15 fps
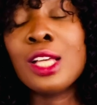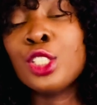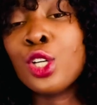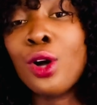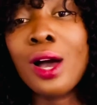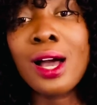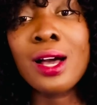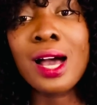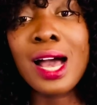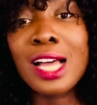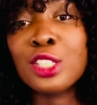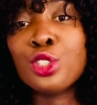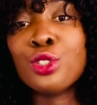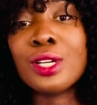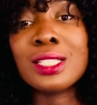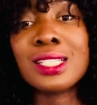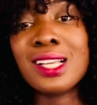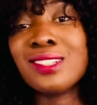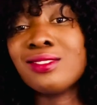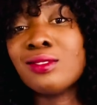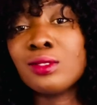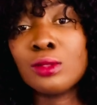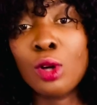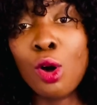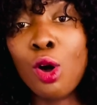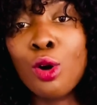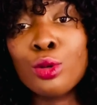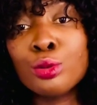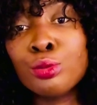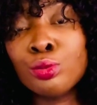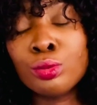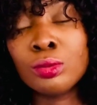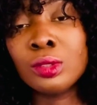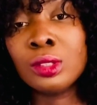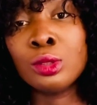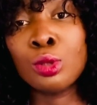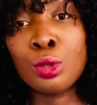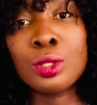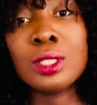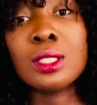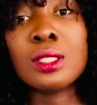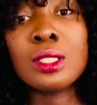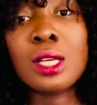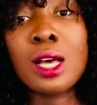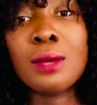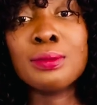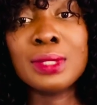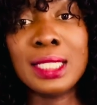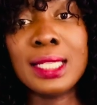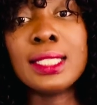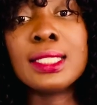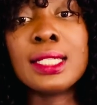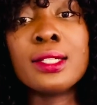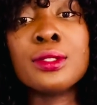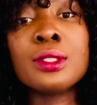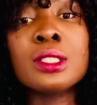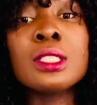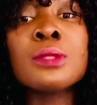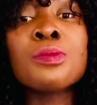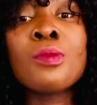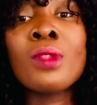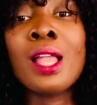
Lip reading: your address, and all those details.